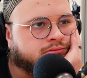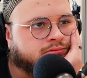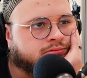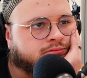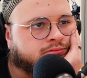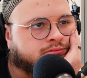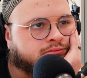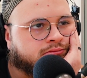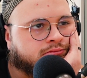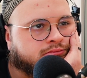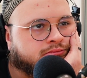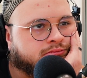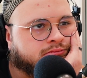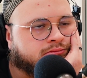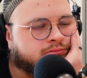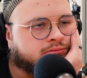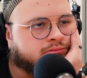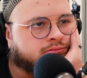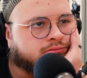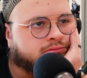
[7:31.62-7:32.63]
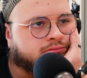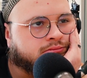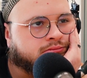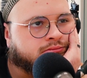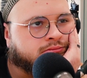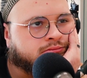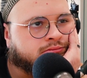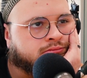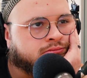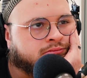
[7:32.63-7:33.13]

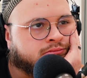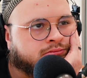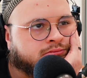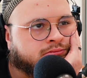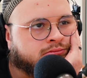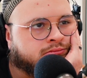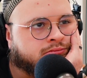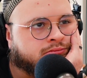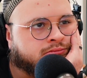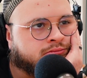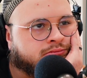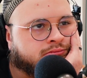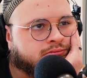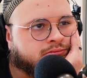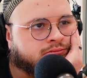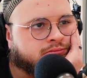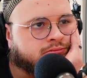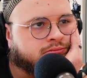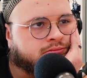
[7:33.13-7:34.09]
The person shown says nothing.